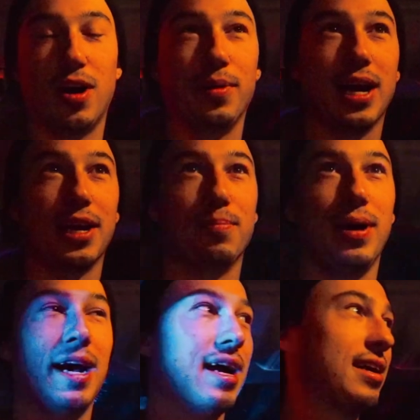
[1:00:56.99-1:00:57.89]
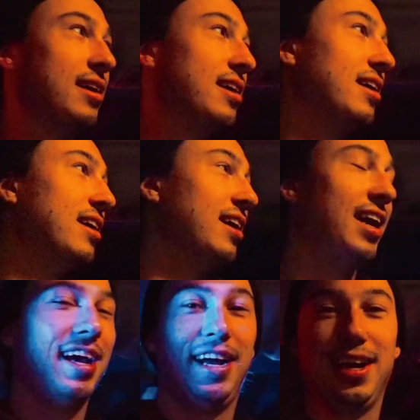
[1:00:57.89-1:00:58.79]
We gotta get back.
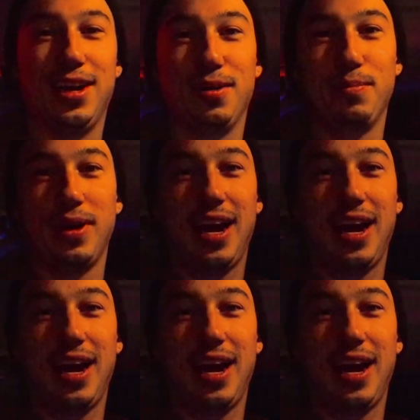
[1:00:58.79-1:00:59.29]
And